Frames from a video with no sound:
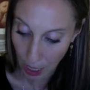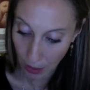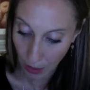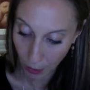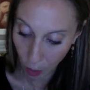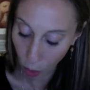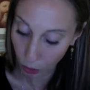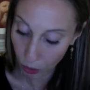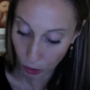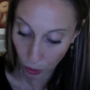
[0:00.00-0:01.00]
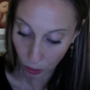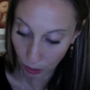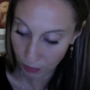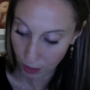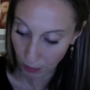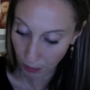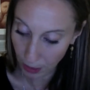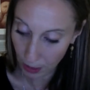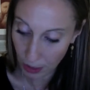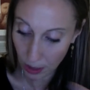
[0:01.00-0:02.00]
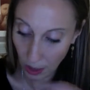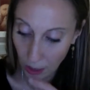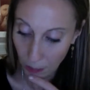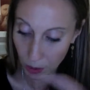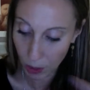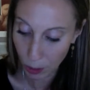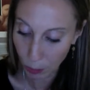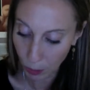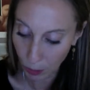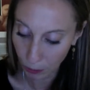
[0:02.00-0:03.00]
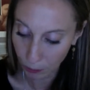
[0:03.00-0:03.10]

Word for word: Then the holy soul leaves him, and he is not able to speak.